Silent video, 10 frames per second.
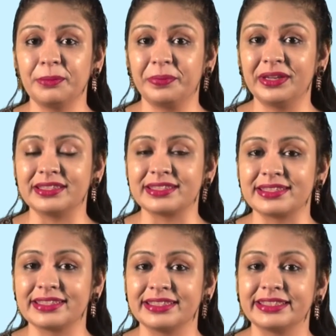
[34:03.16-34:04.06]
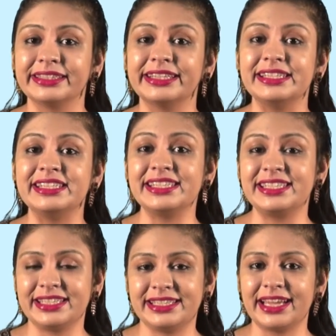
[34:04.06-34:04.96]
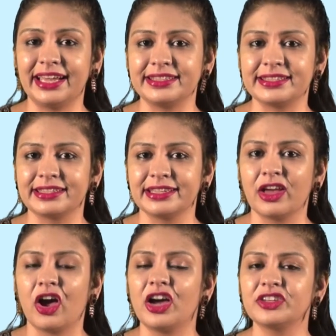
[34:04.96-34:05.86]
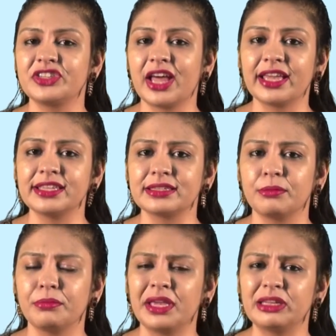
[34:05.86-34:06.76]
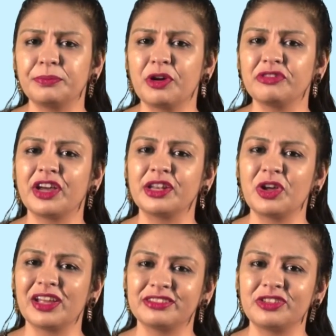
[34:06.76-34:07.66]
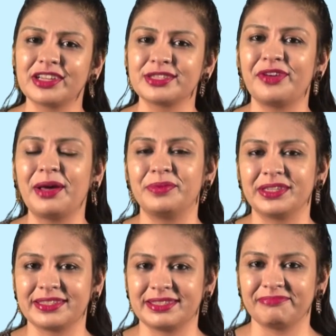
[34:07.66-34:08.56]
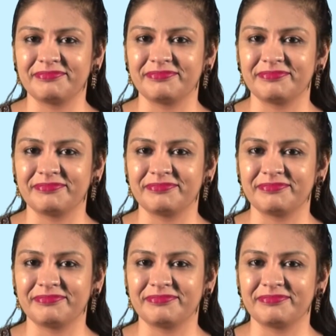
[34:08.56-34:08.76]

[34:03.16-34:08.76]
prints, knitted ties or ties made up of unorthodox fabrics.